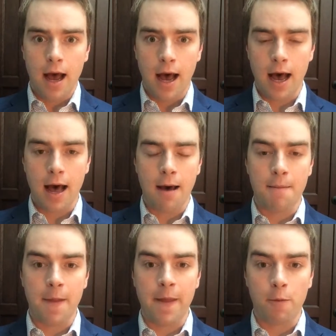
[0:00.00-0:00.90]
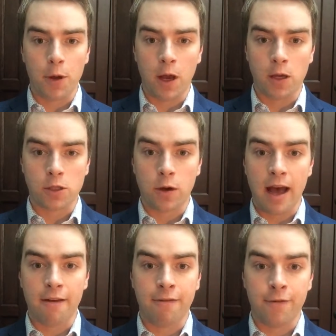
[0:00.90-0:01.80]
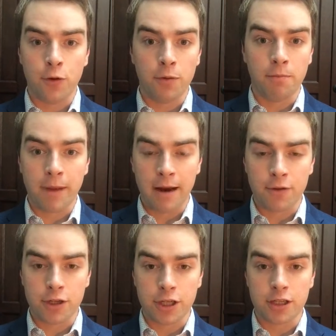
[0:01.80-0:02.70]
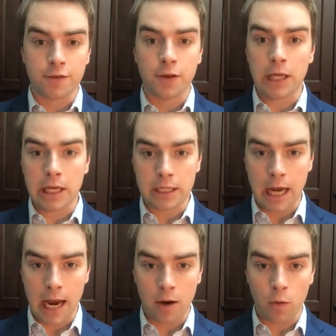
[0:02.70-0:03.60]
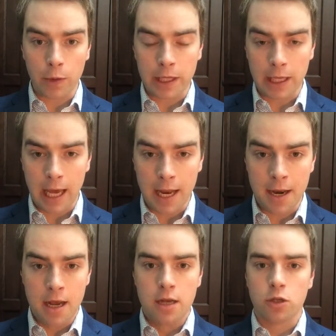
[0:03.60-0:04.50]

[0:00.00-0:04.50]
and then we also have food and beverages for the entire weekend.